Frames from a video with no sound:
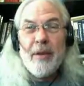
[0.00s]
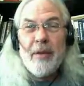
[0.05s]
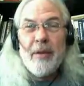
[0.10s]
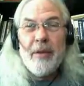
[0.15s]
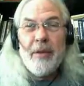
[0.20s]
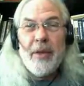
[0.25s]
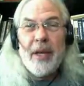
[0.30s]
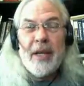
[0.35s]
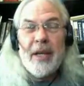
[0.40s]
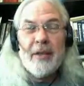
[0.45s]

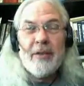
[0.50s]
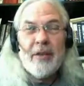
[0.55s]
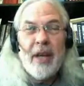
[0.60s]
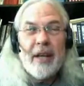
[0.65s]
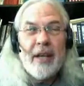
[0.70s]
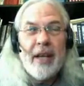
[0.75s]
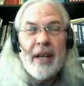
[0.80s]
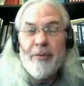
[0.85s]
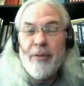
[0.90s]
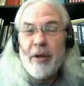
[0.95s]
the thing is,
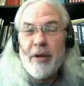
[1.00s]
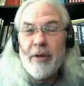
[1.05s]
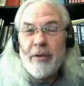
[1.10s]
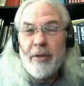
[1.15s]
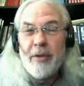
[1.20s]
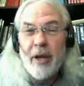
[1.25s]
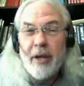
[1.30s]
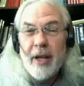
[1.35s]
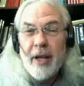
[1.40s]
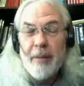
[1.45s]
I can't figure
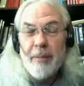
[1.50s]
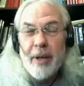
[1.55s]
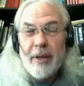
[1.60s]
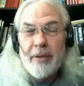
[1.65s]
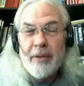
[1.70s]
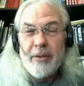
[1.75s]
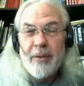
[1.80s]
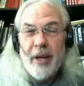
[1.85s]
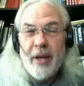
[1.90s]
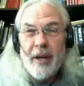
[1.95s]
this all out
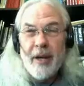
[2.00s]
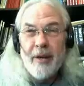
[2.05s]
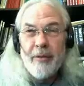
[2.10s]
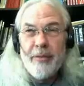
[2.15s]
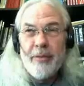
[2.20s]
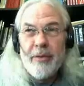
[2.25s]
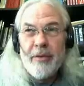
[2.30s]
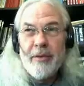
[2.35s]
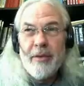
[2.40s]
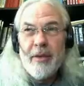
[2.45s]

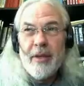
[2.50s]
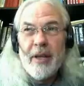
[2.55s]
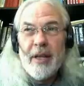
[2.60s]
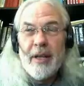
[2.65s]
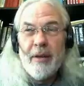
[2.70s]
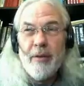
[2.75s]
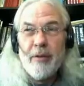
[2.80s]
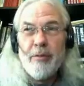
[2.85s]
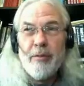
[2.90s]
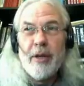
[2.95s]
myself,
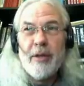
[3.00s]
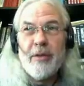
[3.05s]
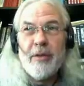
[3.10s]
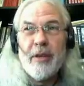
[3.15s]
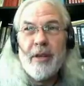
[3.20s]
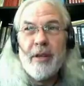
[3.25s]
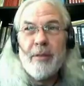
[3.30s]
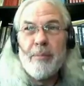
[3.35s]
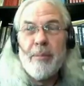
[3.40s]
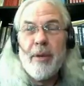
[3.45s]
and there was a
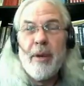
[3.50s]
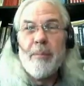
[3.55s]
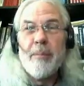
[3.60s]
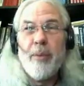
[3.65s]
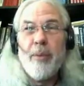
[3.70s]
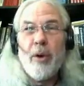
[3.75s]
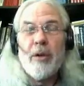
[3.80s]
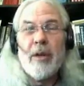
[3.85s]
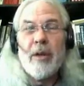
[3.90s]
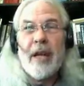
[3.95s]
reason at
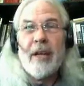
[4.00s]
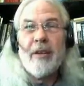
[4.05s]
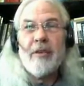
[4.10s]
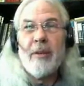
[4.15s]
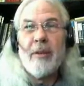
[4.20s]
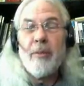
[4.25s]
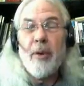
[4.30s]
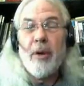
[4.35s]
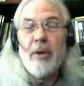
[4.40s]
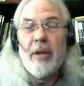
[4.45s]

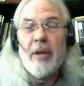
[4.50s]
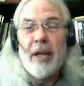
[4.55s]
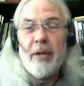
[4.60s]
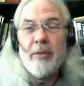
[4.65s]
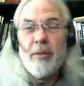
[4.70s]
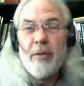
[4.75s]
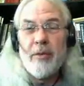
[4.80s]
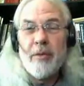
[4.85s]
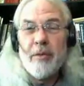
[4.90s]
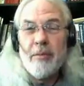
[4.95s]
Borderlands, and
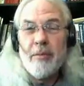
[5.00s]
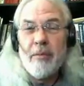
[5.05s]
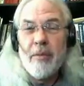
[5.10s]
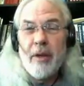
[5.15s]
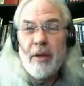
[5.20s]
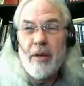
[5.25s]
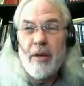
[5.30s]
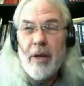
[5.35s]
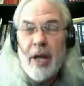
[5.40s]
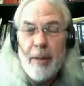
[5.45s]
Borderlands was
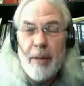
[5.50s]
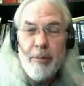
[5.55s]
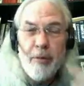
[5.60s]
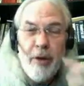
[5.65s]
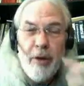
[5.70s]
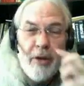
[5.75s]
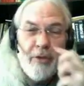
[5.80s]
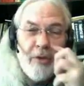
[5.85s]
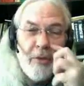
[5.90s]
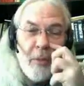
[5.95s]
a good
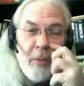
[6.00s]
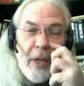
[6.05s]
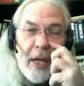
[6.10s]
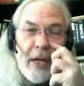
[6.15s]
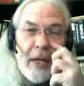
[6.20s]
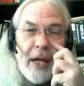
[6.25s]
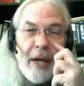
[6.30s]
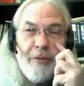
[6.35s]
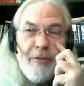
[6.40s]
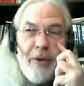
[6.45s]
operation. We
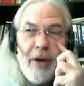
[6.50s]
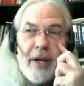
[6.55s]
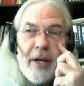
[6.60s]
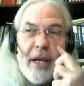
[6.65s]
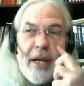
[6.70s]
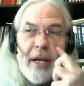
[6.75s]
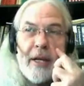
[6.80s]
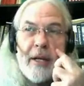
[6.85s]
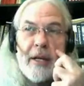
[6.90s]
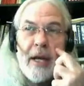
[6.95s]
had a lot of fun
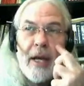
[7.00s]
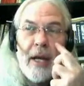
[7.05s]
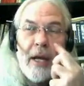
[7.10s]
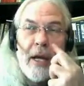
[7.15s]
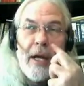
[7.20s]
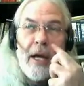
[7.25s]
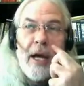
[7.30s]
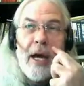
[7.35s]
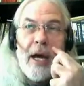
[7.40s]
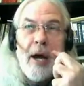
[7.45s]
at it.
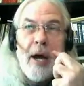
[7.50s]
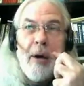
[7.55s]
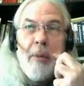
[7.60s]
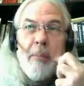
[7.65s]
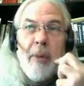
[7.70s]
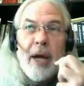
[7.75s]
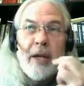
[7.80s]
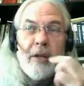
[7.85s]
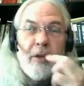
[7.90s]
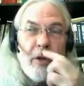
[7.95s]

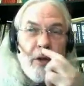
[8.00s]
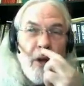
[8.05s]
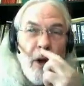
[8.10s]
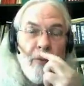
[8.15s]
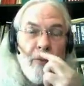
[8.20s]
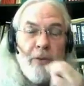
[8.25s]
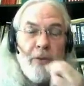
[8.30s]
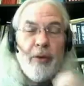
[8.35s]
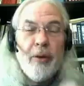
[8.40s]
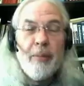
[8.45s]
Mike took
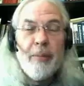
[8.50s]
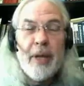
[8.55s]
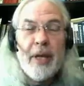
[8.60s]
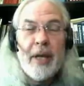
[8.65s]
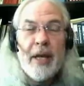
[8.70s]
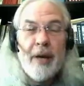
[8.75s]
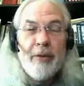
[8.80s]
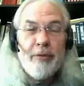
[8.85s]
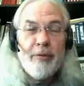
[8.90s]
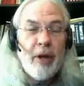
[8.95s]
over from
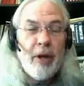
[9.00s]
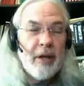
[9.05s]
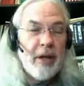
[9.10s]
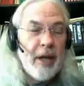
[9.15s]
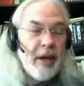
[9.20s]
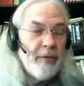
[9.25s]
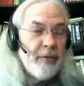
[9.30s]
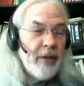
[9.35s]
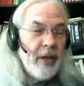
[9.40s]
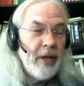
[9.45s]
me after I
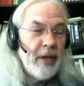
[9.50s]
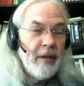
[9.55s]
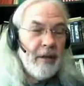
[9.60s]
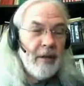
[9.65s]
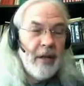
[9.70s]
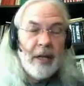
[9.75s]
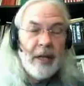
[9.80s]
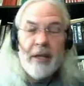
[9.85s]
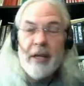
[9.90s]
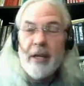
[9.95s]
left.
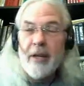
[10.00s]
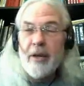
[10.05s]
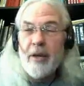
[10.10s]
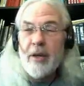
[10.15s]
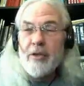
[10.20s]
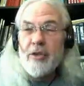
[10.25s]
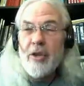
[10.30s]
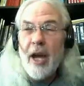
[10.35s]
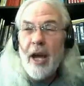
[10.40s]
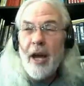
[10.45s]
He did a
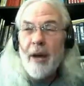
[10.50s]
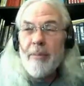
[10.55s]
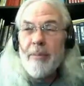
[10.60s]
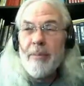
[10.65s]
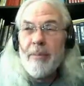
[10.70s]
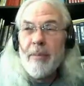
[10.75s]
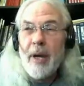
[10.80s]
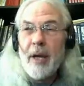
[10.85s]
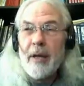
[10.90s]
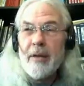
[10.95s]
good job.
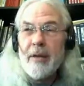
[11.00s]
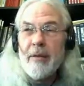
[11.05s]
